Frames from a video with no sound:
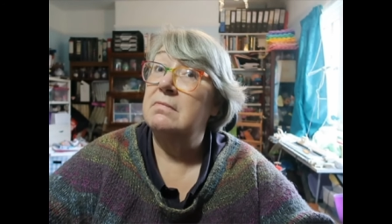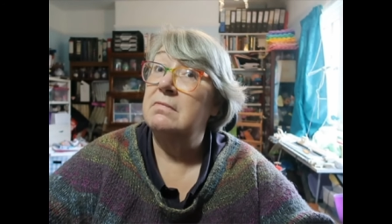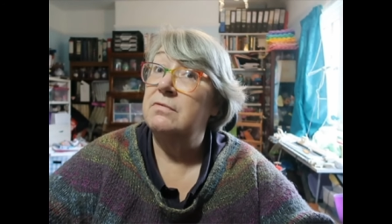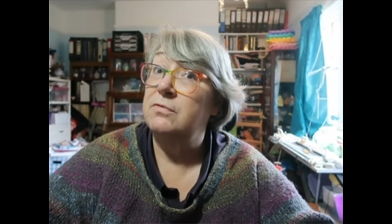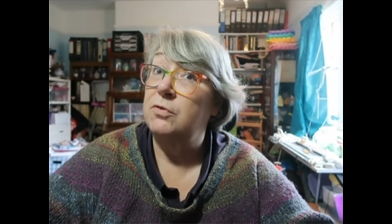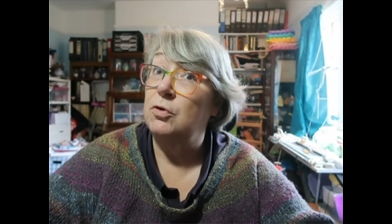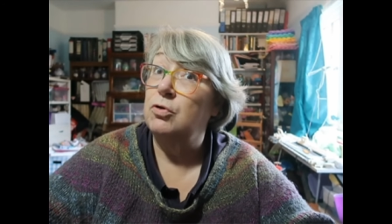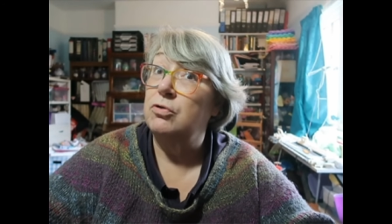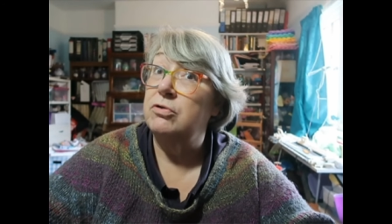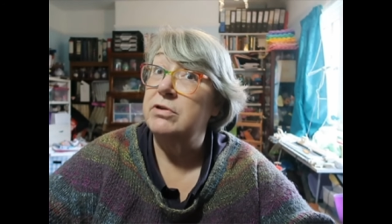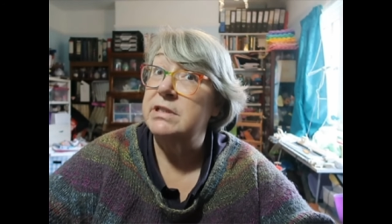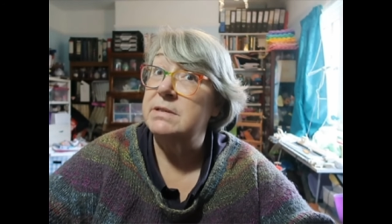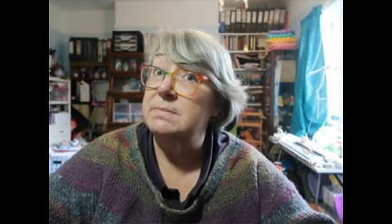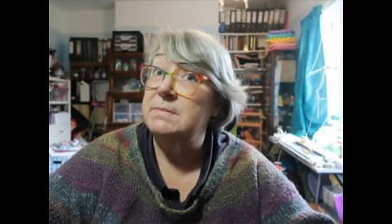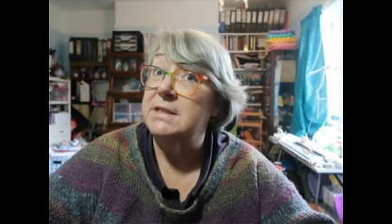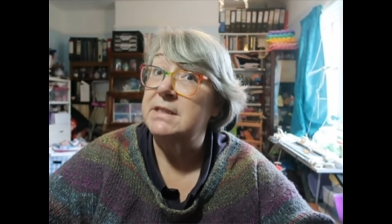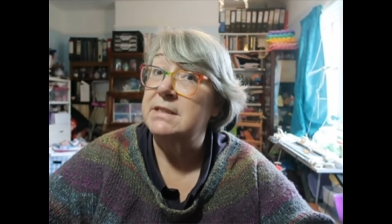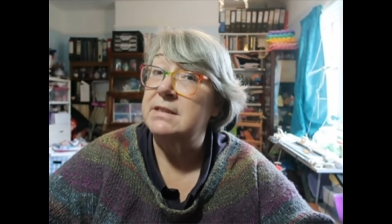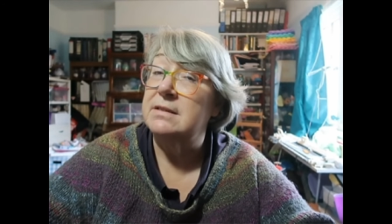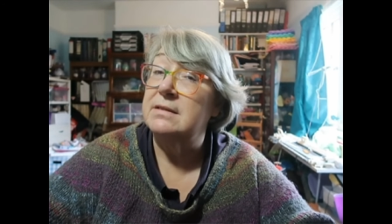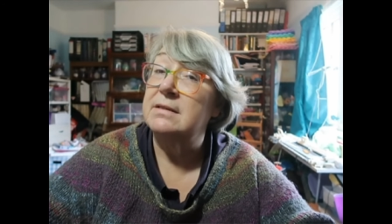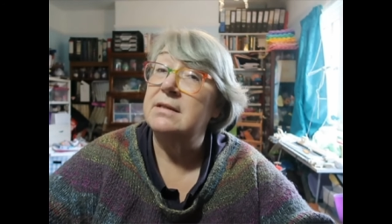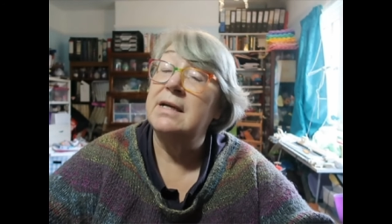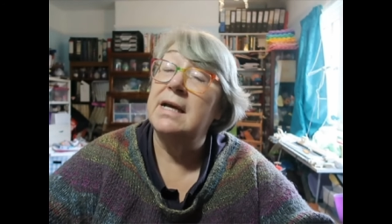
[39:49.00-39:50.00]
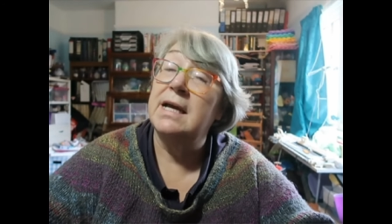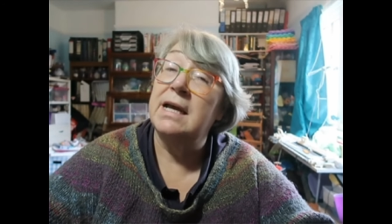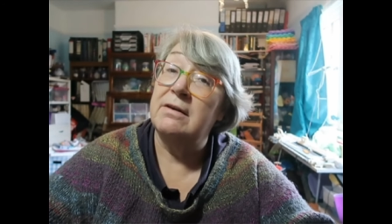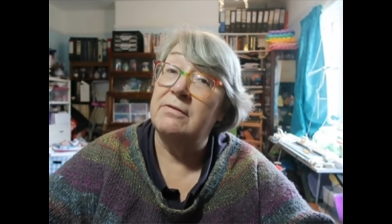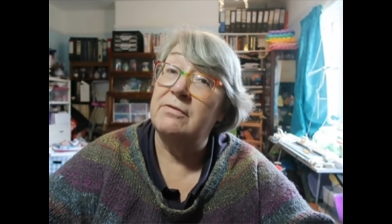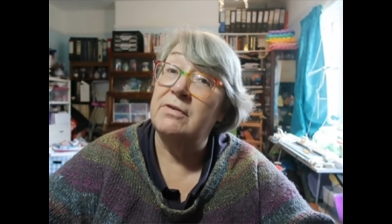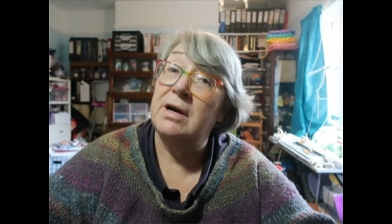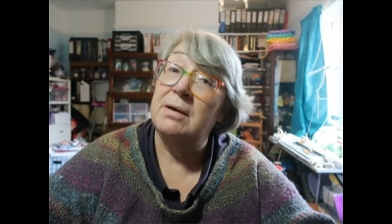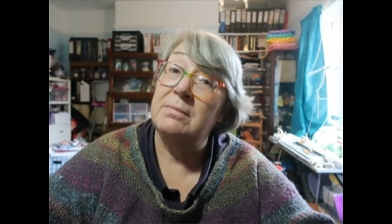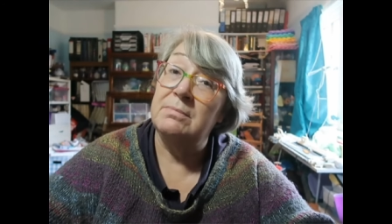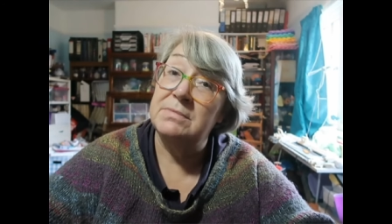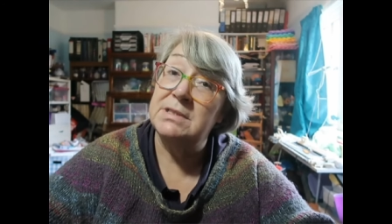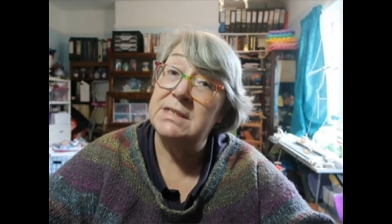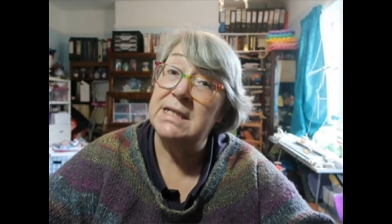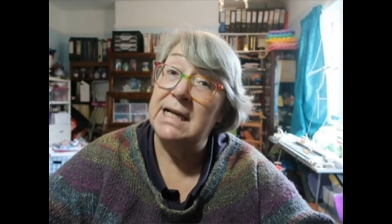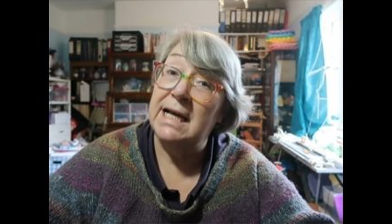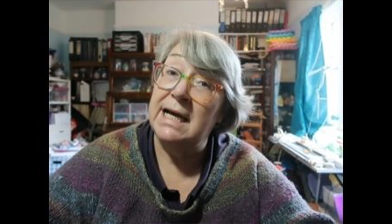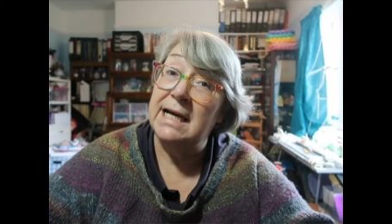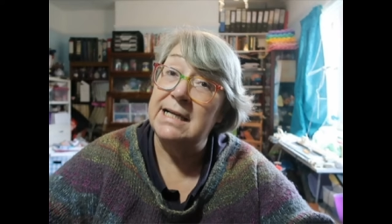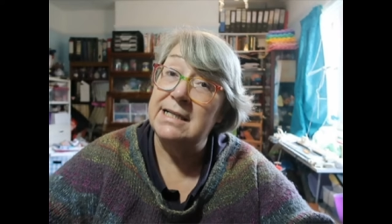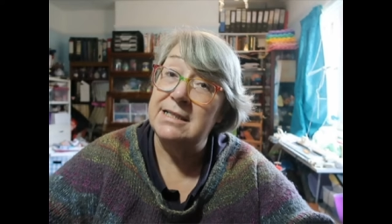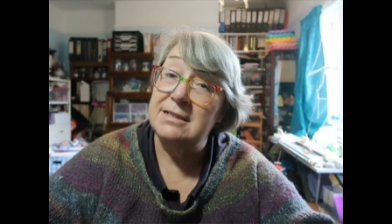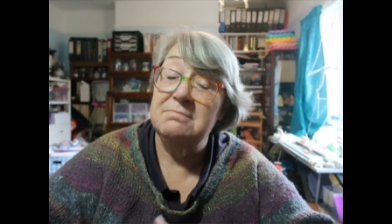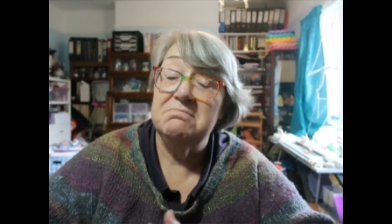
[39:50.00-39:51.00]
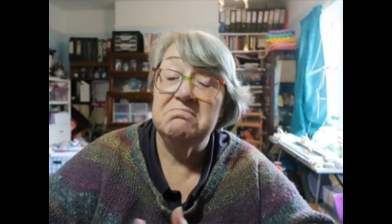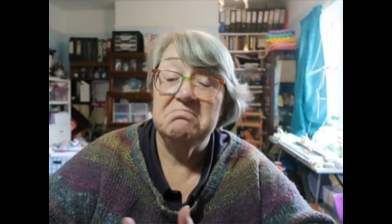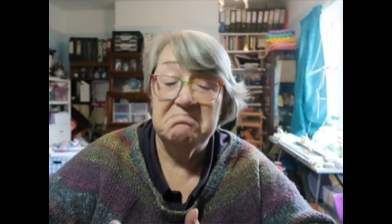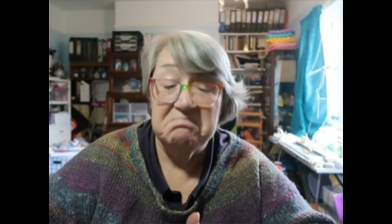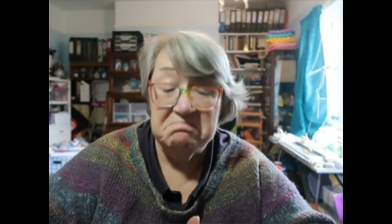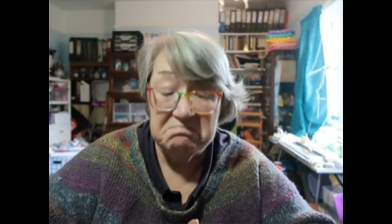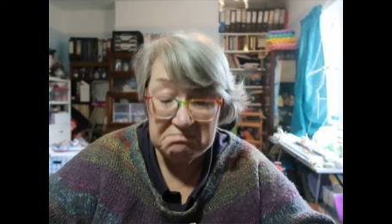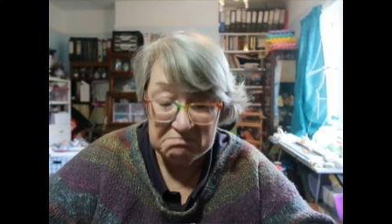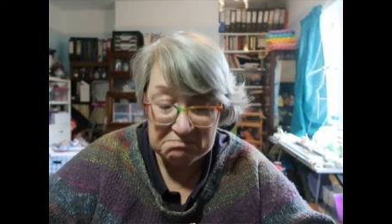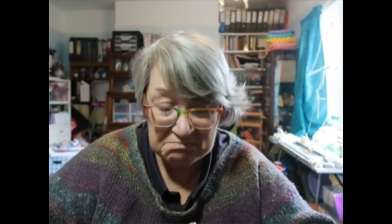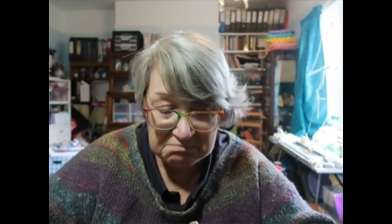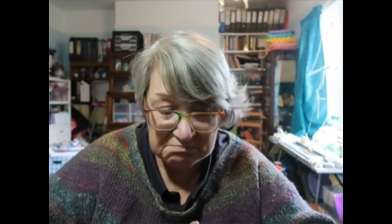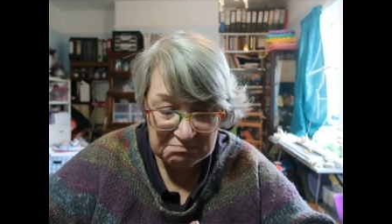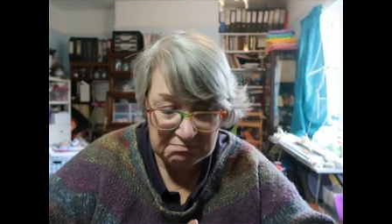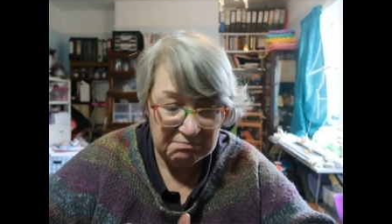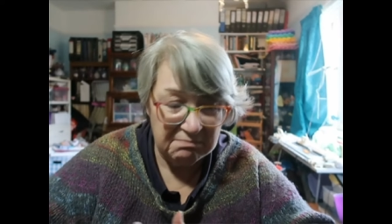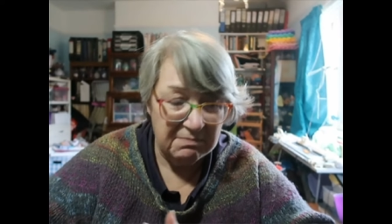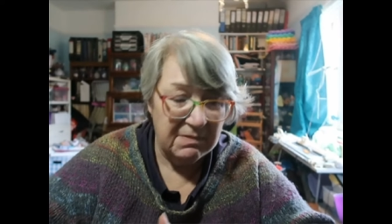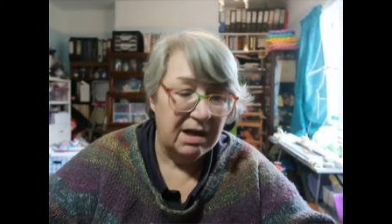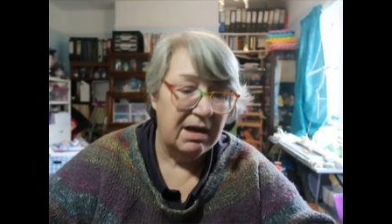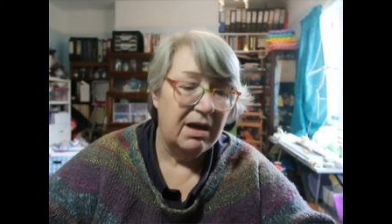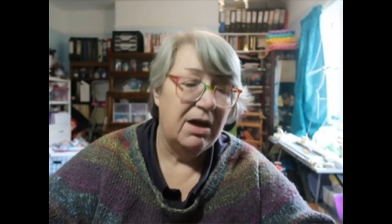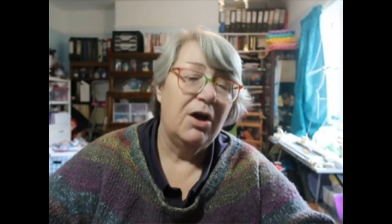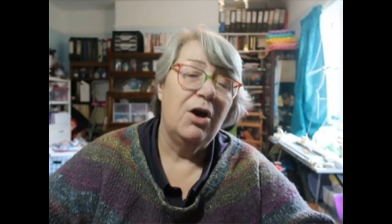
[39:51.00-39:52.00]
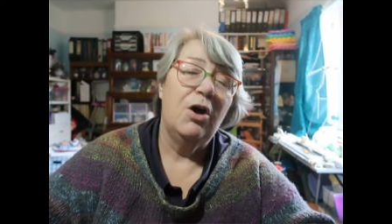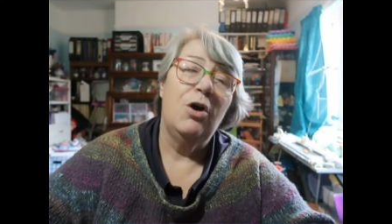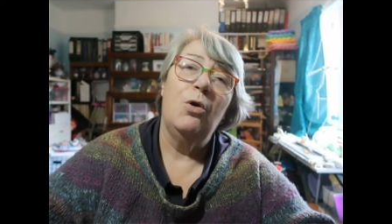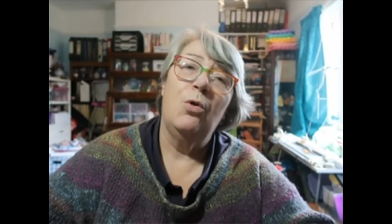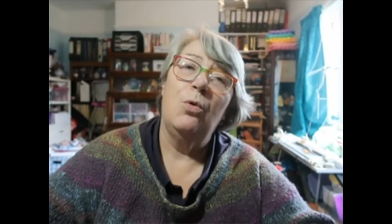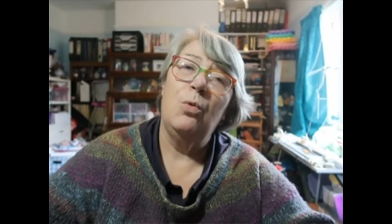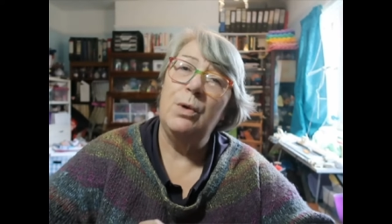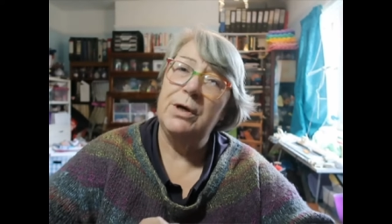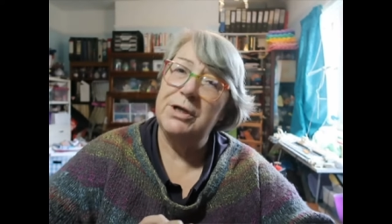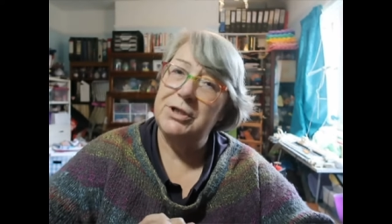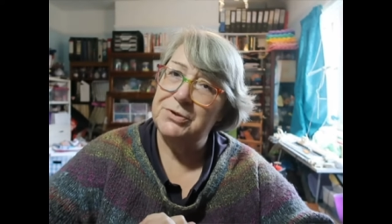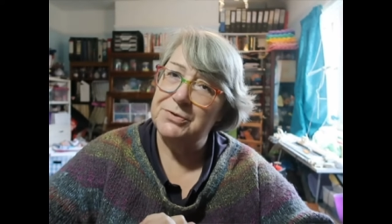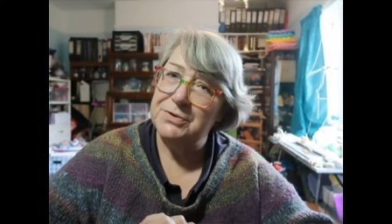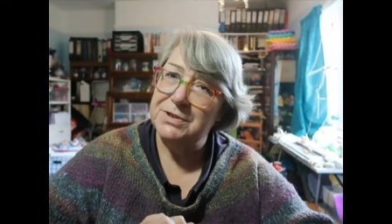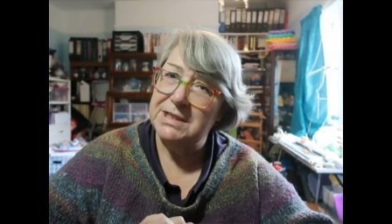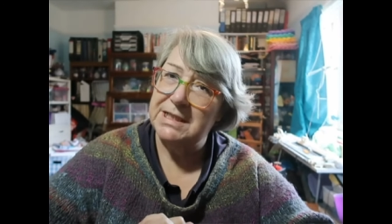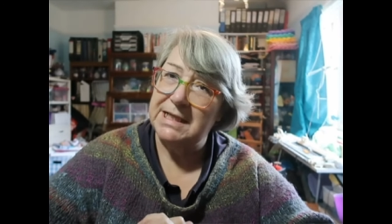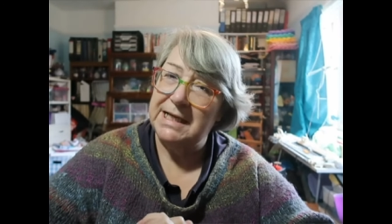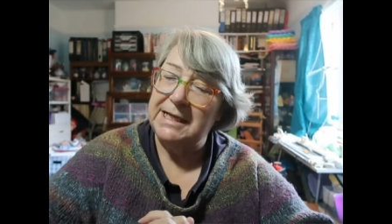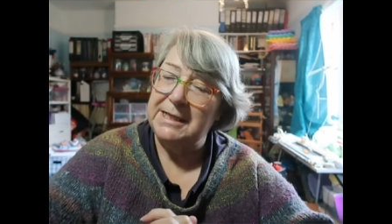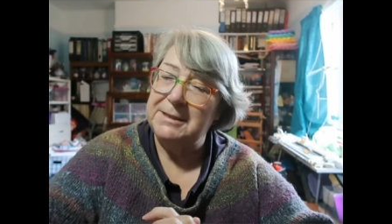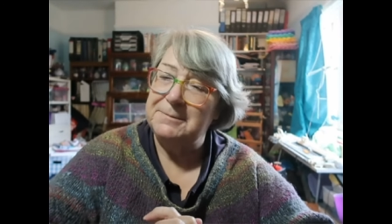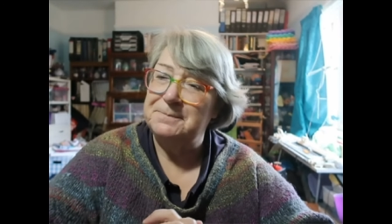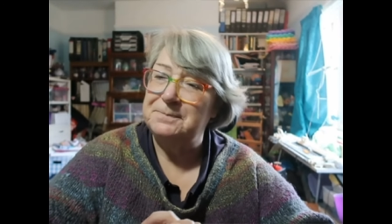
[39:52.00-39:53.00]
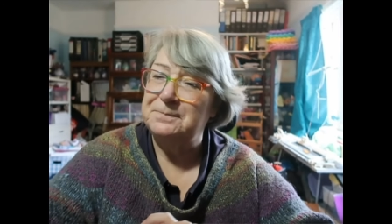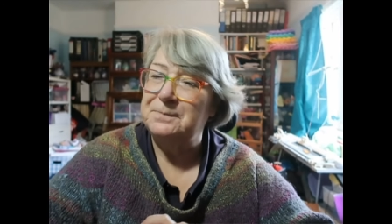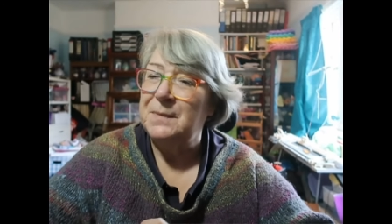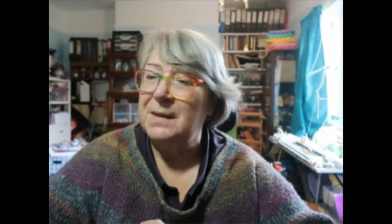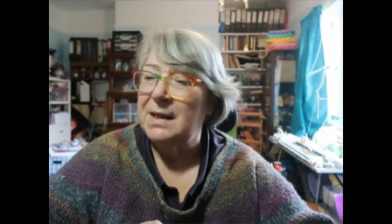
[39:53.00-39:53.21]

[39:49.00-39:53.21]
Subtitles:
for Christmas if I'm delayed. We shall see.